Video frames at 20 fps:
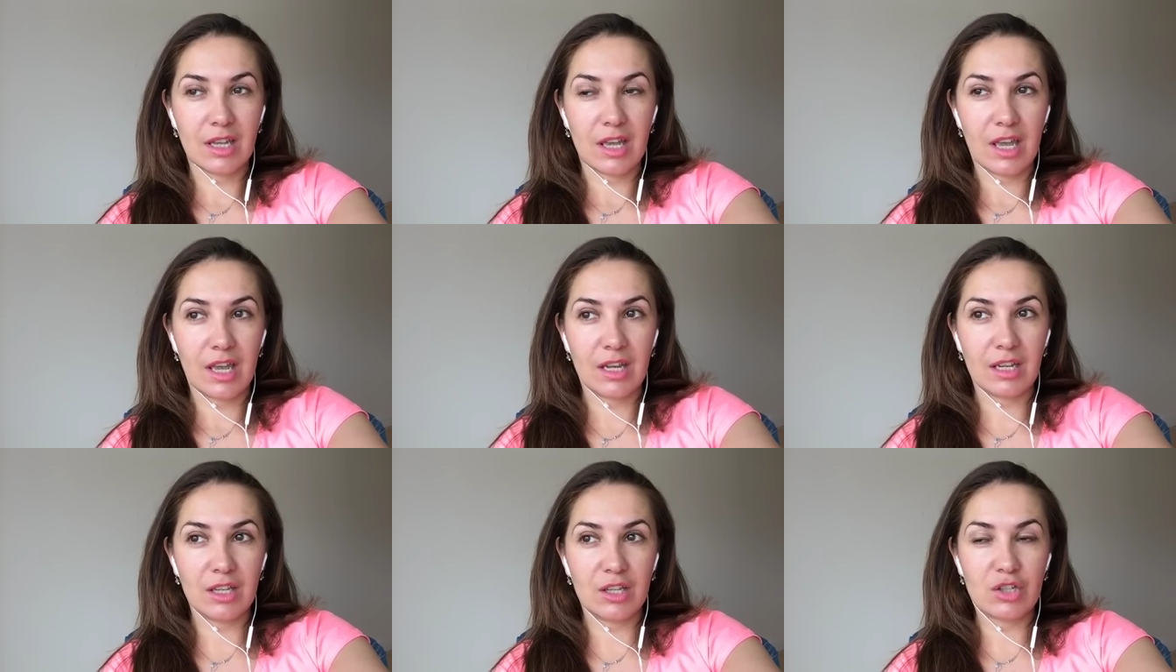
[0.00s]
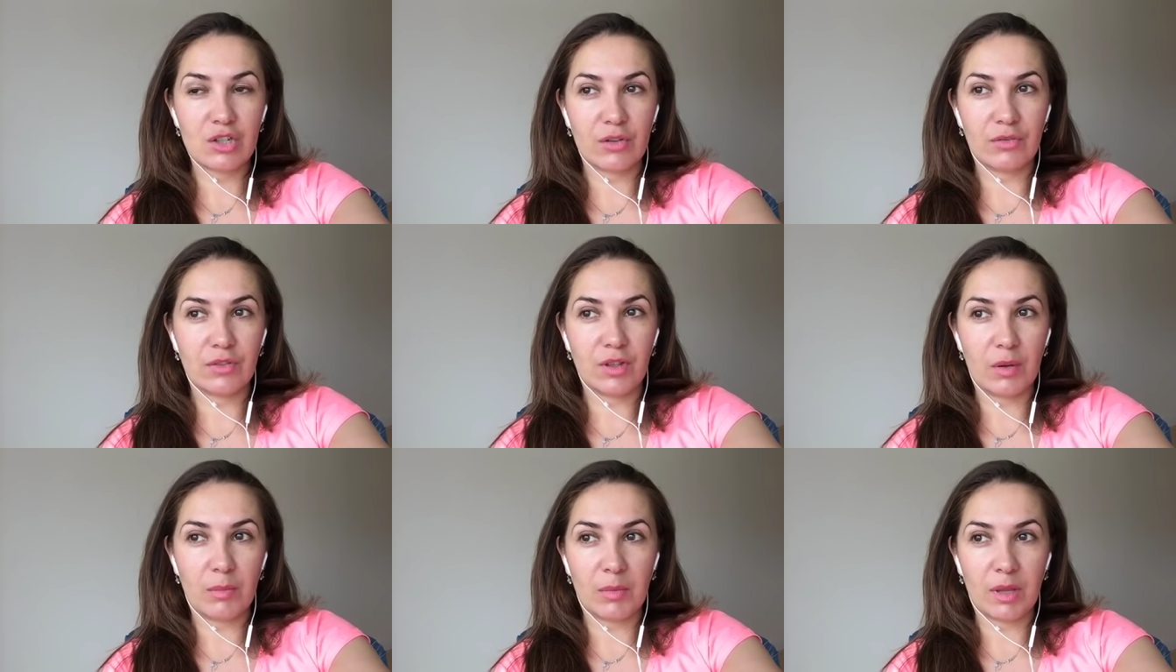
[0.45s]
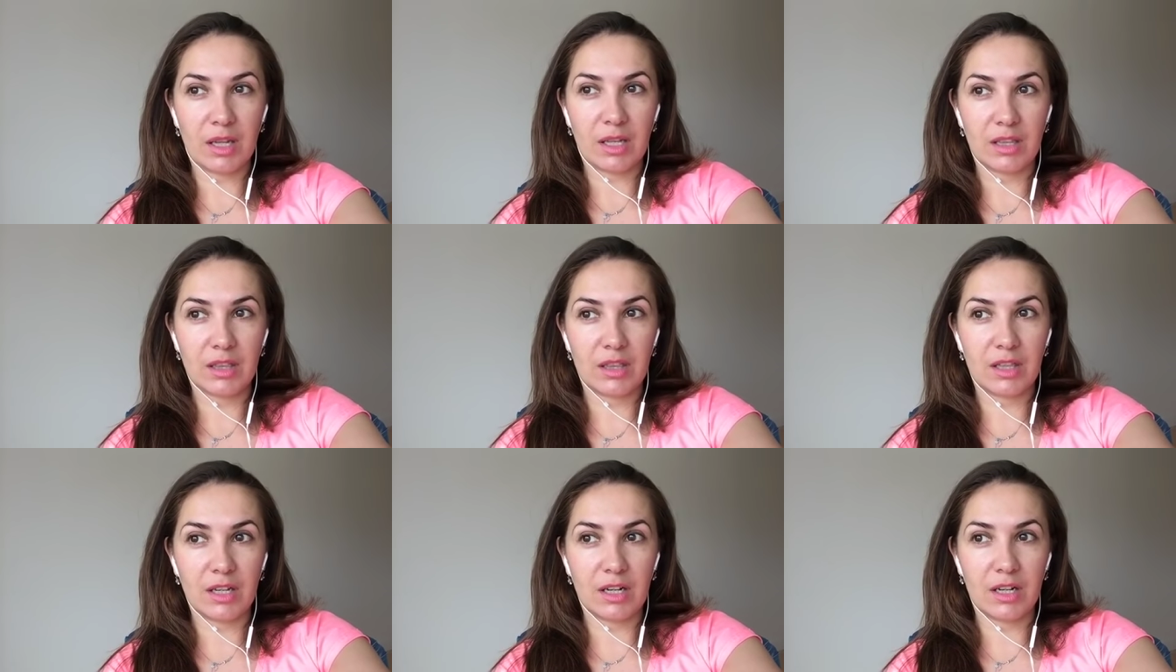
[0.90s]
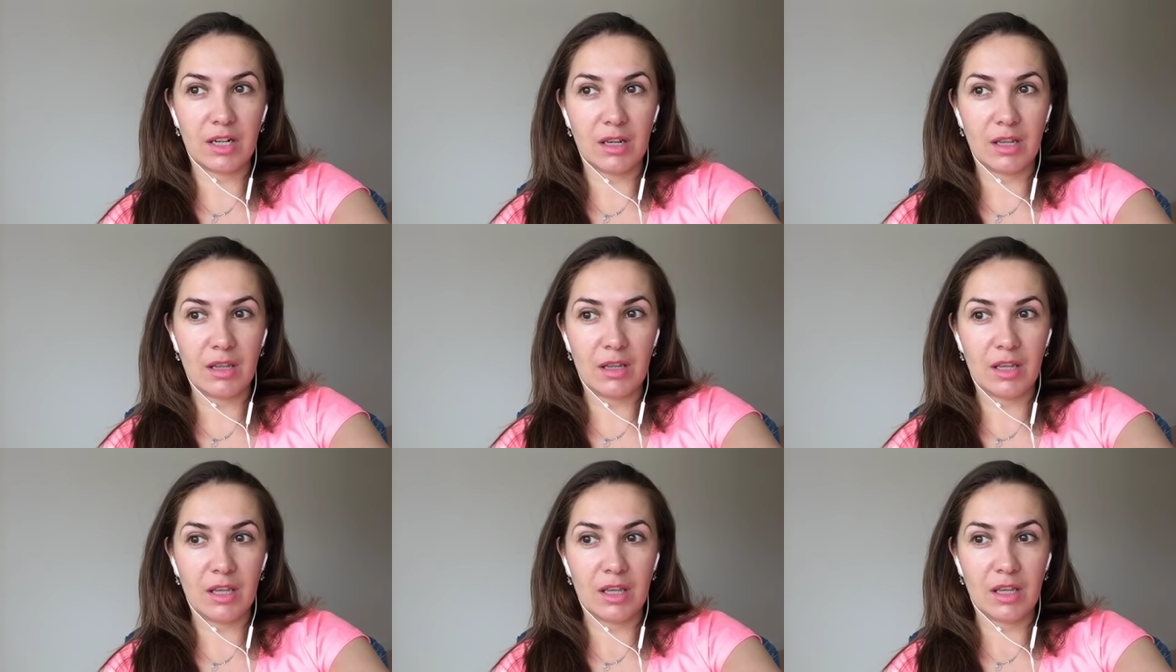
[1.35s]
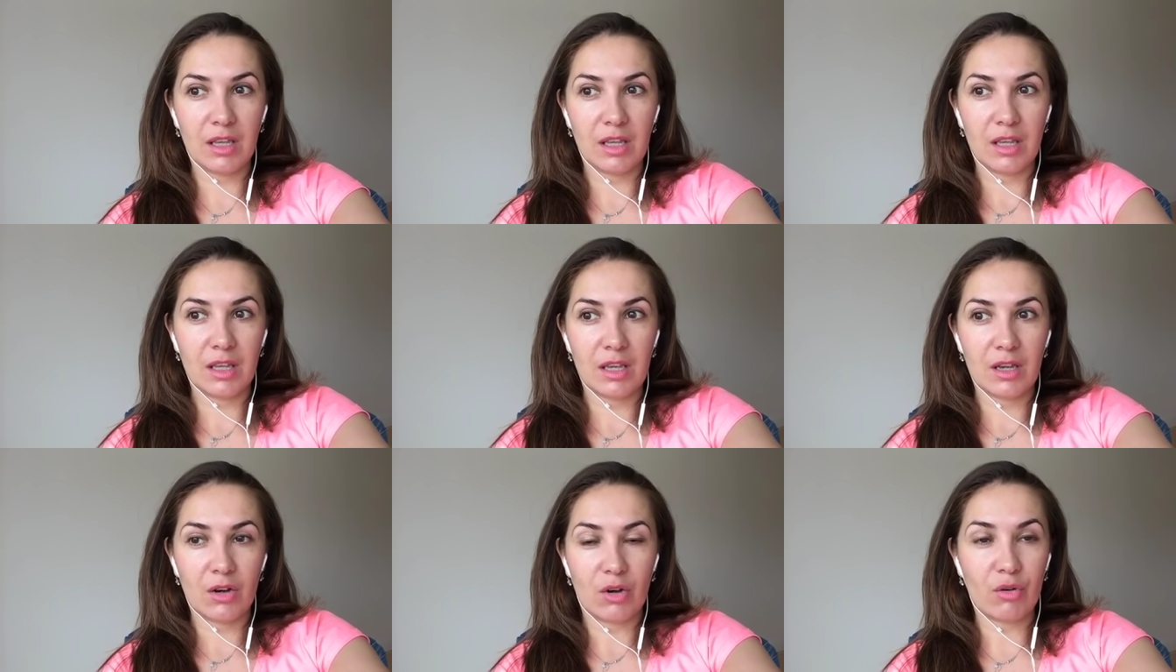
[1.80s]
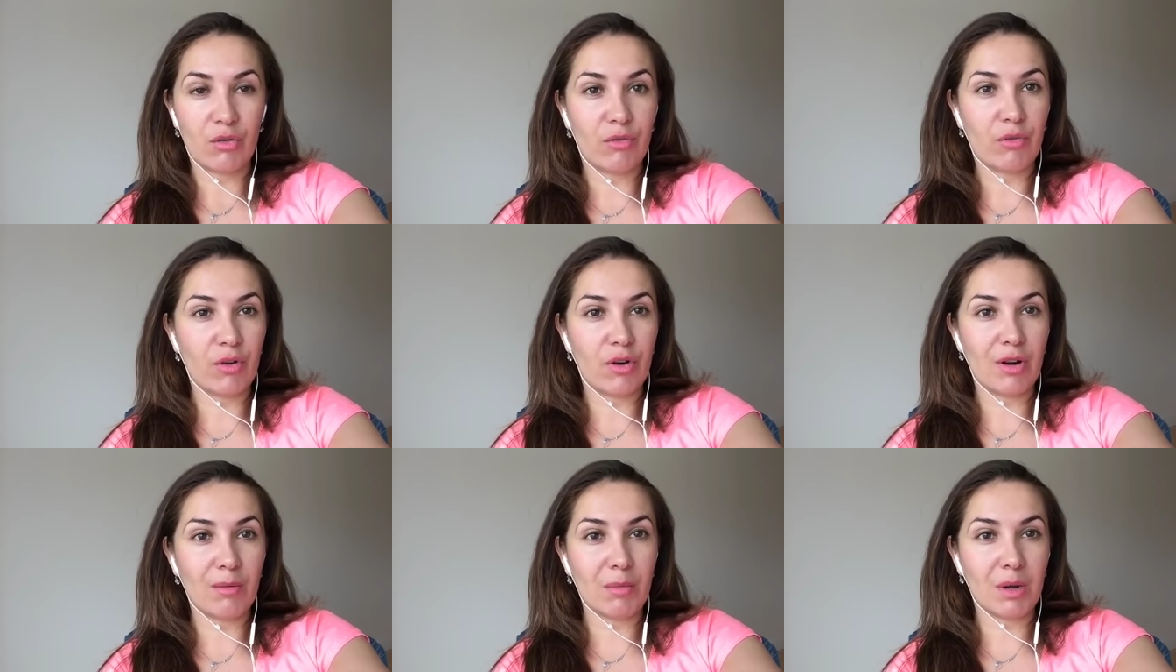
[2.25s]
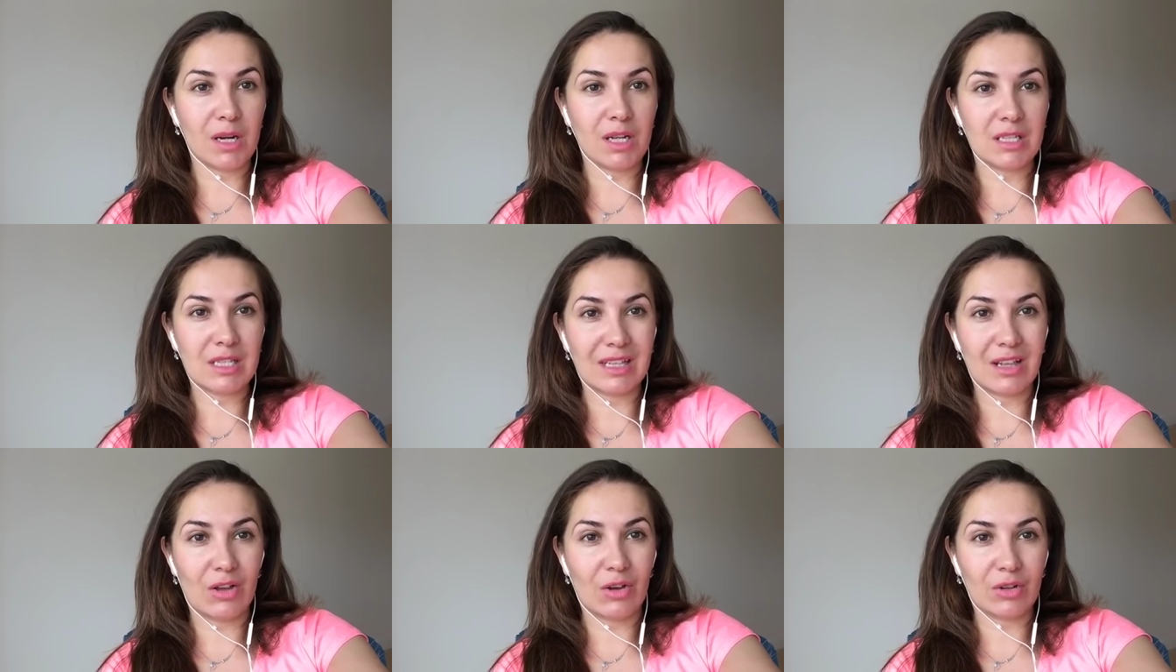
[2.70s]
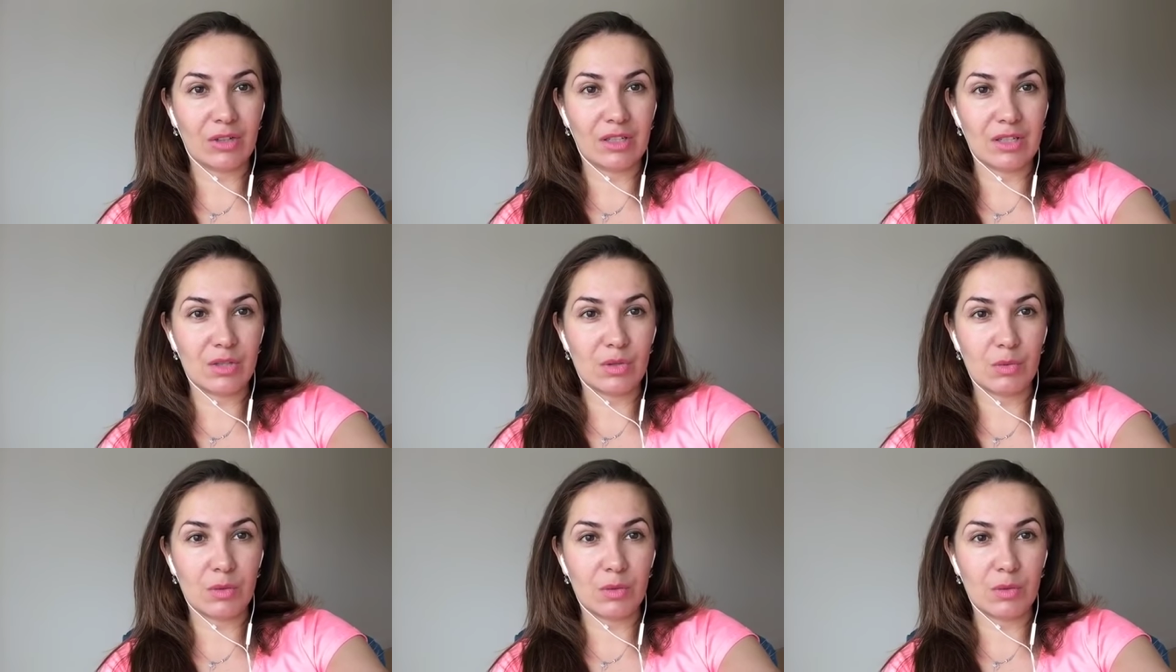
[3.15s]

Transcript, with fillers: and each of them like 30 or 40 minutes long this